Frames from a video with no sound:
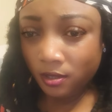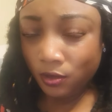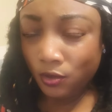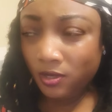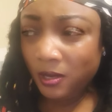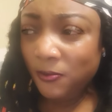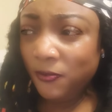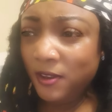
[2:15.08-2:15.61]

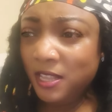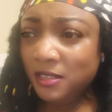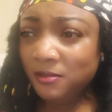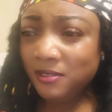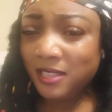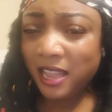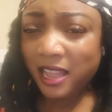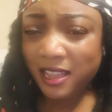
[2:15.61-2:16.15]
You keep
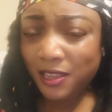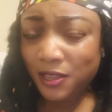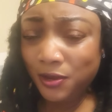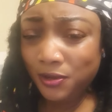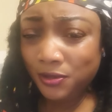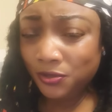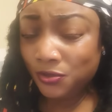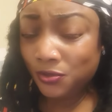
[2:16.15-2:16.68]
feeling
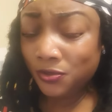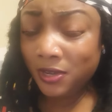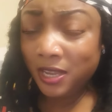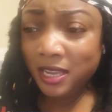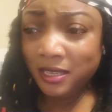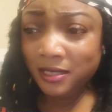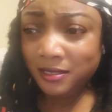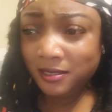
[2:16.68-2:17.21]
tired,
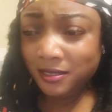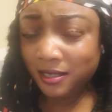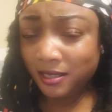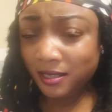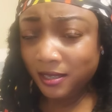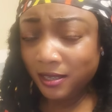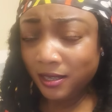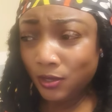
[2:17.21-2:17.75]
drained.
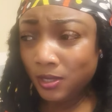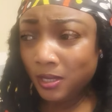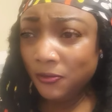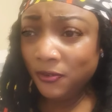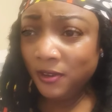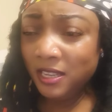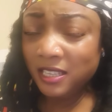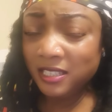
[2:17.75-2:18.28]
You
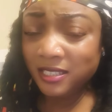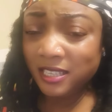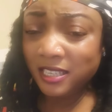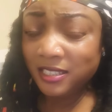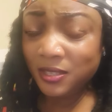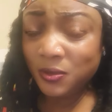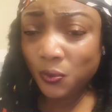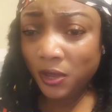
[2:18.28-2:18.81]
keep feeling a
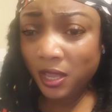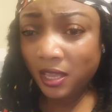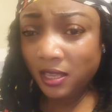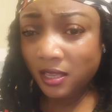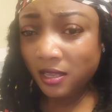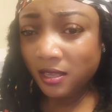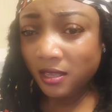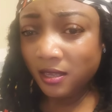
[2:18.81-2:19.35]
certain
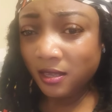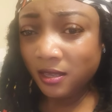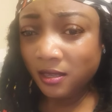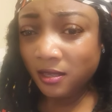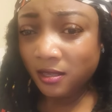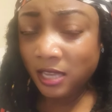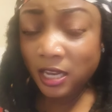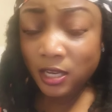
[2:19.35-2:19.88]
way,
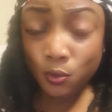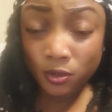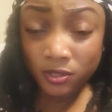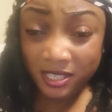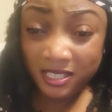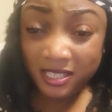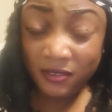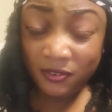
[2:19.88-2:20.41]
yet you are
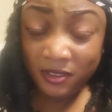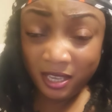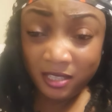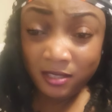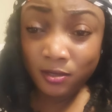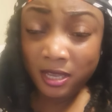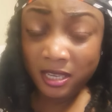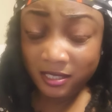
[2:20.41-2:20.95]
still giving
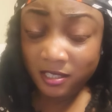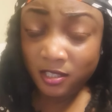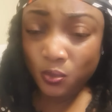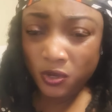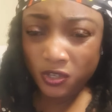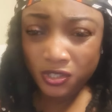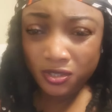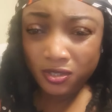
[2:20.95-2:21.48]
in to that
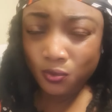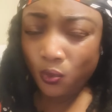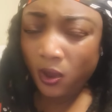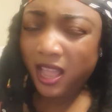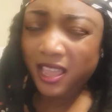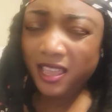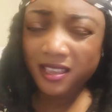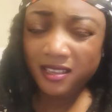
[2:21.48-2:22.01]
situation.
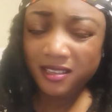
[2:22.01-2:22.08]
Why?